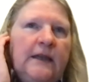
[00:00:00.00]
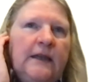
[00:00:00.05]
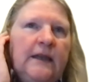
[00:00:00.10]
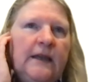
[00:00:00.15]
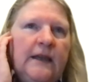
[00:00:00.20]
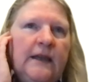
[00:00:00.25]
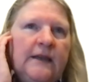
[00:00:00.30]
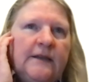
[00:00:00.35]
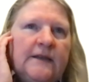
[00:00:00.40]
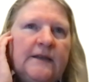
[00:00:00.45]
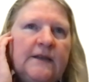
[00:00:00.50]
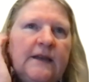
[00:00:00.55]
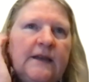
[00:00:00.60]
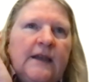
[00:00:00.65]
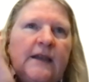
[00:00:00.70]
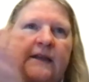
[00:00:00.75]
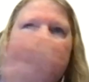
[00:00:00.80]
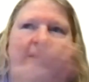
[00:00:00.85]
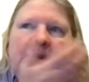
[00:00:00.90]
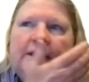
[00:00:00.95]

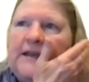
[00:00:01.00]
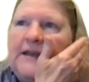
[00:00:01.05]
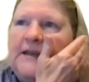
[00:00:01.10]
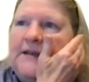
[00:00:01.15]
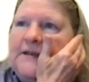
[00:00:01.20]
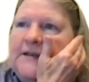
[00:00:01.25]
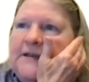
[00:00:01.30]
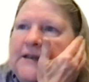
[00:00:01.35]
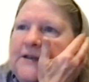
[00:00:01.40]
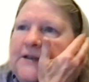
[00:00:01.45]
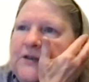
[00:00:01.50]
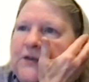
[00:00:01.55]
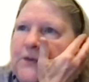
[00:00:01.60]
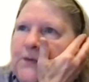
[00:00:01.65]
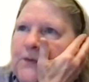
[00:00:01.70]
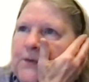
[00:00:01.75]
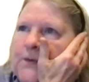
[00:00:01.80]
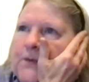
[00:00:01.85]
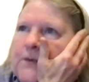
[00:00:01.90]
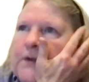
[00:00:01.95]
it's easy
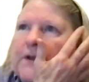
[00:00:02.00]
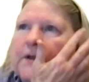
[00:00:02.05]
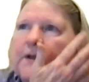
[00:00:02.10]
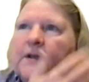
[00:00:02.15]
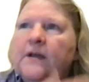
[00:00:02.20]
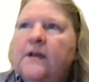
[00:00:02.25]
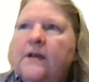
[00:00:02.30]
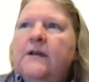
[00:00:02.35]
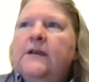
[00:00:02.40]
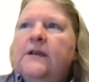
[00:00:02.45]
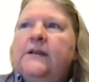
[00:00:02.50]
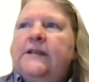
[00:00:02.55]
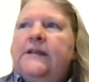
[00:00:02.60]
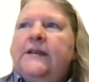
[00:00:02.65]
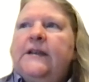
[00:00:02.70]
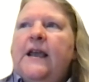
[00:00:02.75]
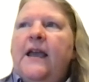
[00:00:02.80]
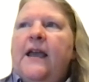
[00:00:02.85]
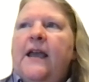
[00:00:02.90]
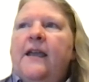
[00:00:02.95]
to
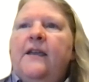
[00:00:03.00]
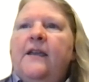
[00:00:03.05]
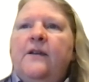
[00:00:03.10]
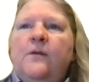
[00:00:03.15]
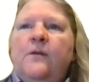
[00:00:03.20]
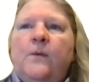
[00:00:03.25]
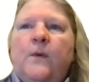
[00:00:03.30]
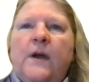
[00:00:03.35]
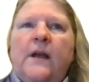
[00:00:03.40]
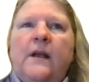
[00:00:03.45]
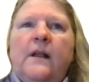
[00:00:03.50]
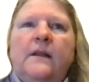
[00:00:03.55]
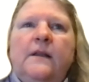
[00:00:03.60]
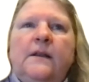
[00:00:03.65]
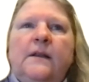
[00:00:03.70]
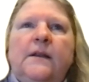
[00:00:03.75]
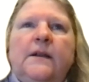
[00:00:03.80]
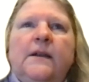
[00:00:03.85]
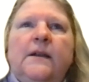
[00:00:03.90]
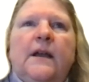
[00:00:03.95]
say,
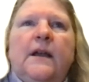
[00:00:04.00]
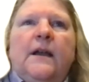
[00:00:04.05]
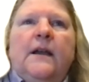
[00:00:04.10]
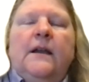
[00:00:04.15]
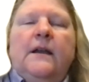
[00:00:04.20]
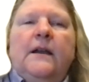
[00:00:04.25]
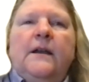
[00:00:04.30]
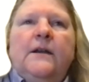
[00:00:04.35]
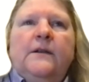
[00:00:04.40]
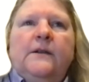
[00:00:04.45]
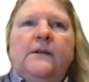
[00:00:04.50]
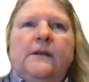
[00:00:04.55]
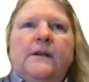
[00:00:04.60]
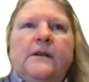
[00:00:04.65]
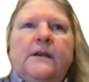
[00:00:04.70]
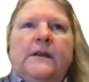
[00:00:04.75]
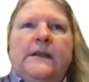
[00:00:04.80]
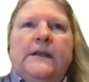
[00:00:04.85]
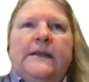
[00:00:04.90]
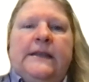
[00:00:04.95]
well,
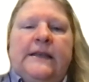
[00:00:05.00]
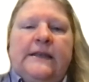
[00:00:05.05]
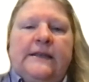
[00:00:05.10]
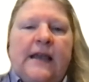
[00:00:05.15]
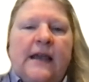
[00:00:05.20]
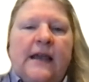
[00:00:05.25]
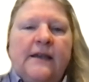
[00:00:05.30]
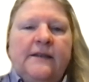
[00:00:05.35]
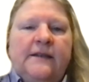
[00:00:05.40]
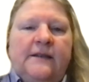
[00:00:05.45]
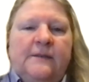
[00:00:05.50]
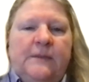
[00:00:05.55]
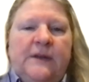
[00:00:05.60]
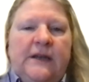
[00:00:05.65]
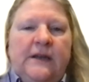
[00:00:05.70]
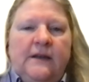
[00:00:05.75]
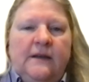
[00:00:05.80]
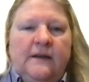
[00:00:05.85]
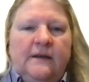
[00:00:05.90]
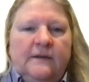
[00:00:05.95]
this has to
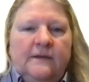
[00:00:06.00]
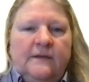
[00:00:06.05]
be,